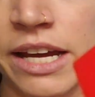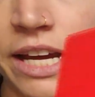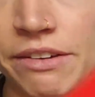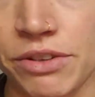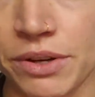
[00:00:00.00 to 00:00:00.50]

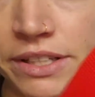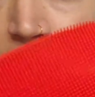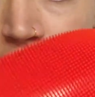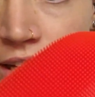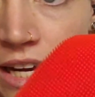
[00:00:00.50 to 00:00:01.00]
If you can
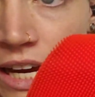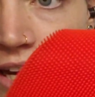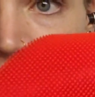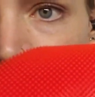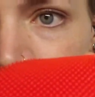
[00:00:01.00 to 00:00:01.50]
see, it
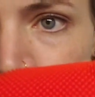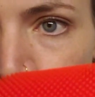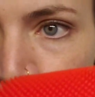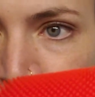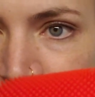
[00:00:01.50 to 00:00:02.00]
has
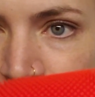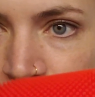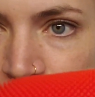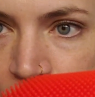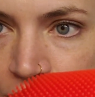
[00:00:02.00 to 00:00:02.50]

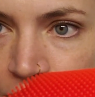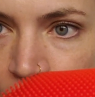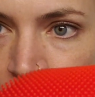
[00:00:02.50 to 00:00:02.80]
bristles.